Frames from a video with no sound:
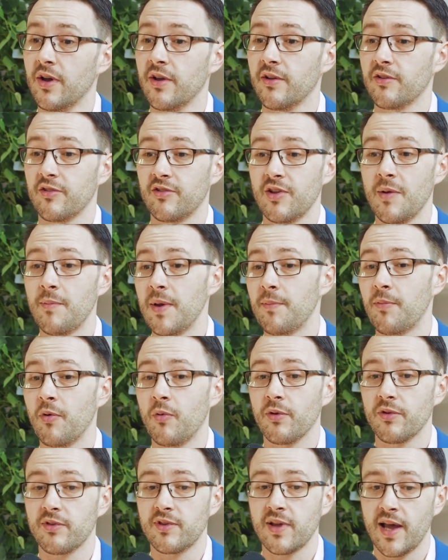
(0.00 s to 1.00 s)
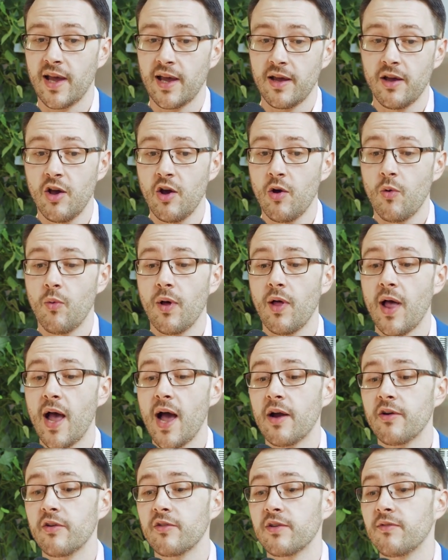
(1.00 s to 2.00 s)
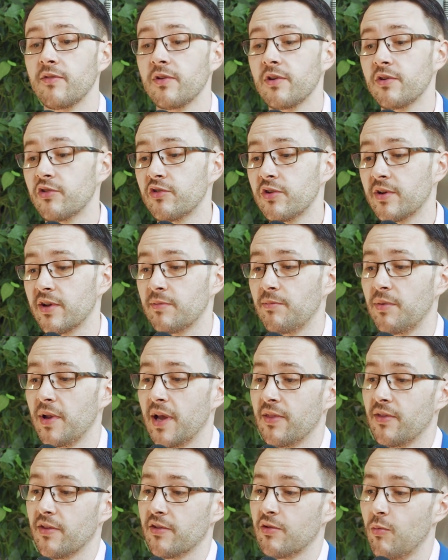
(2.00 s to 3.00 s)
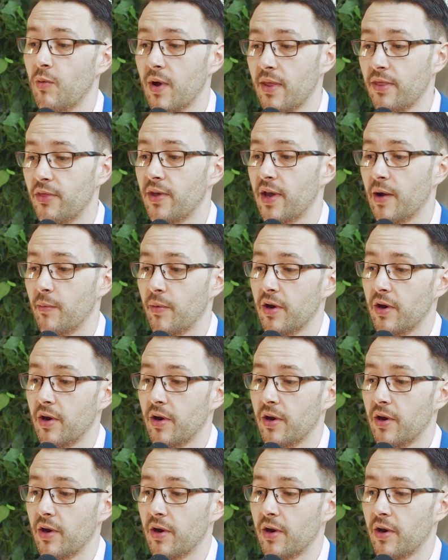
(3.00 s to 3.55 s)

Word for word: So some people will say, well, how does evolution explain this one thing?